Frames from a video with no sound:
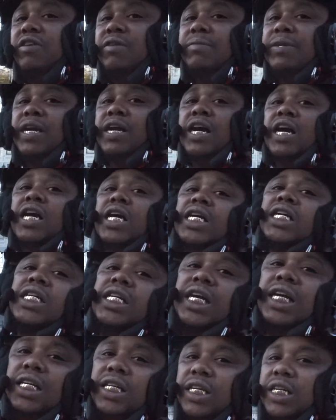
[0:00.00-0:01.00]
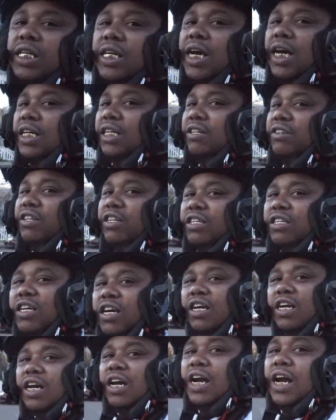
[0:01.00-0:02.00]
up there. I'm telling you, I just didn't
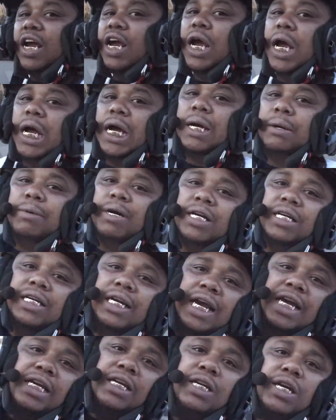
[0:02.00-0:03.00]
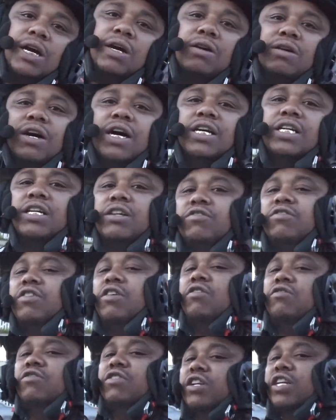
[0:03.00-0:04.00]
tell y'all that. But there you go. I just
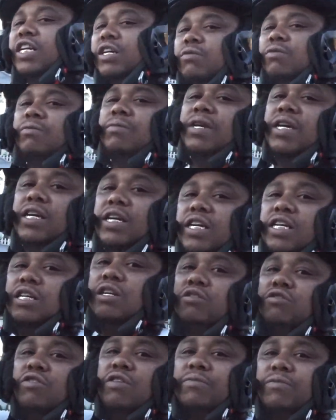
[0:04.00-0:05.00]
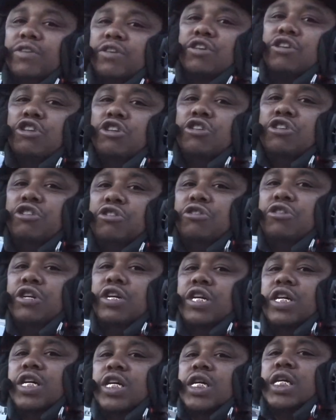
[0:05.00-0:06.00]
told you the link will be in the description.
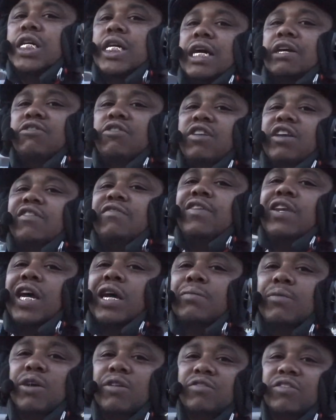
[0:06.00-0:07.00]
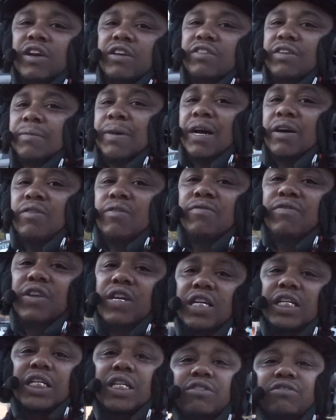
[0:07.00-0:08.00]
That's only if you like motorcycles. I'm not gonna
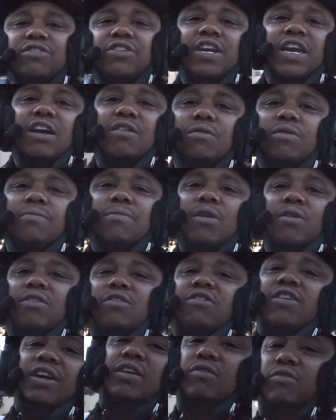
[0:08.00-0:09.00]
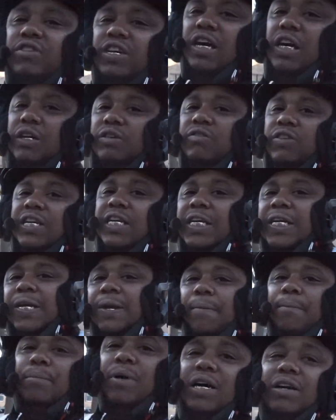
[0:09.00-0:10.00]
flood this channel with motorcycle channels,
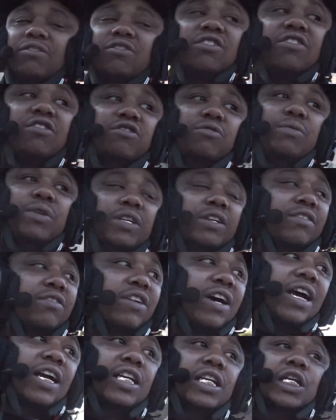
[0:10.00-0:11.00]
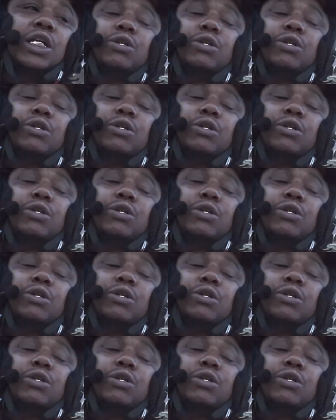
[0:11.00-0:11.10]
but since we decided to